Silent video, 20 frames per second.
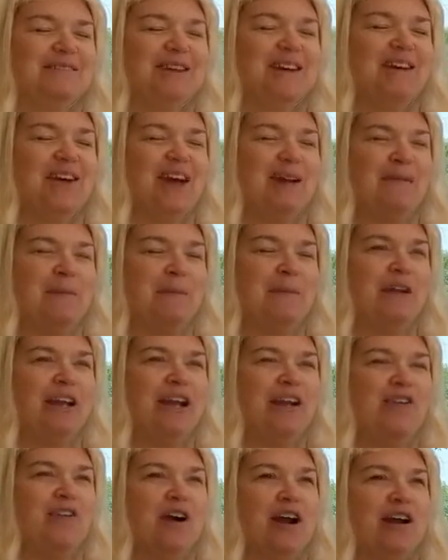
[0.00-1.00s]
okay, I'm gonna
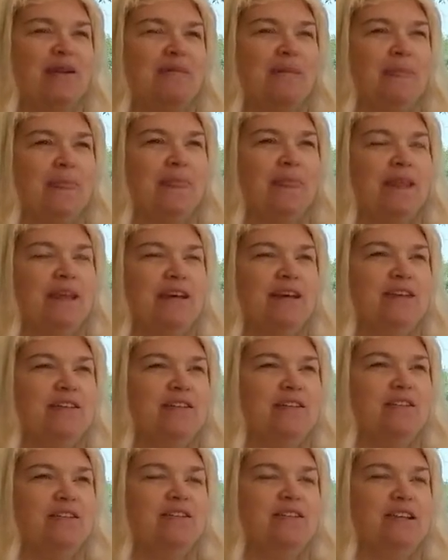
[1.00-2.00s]
ignore it. Are you
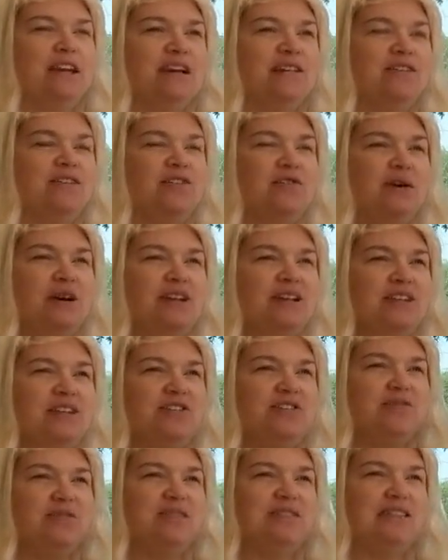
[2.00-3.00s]
okay? Yes. Do I need
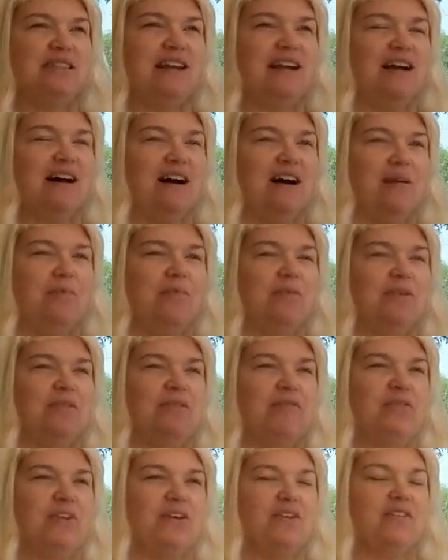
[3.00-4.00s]
to sit up
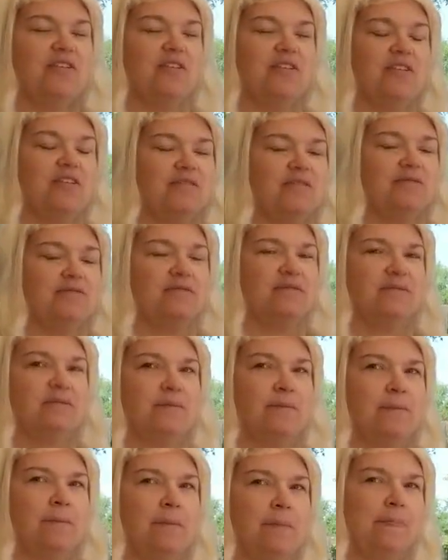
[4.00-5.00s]
farther?
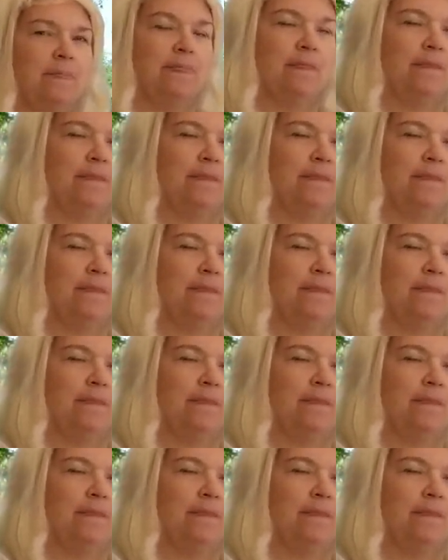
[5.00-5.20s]
Um,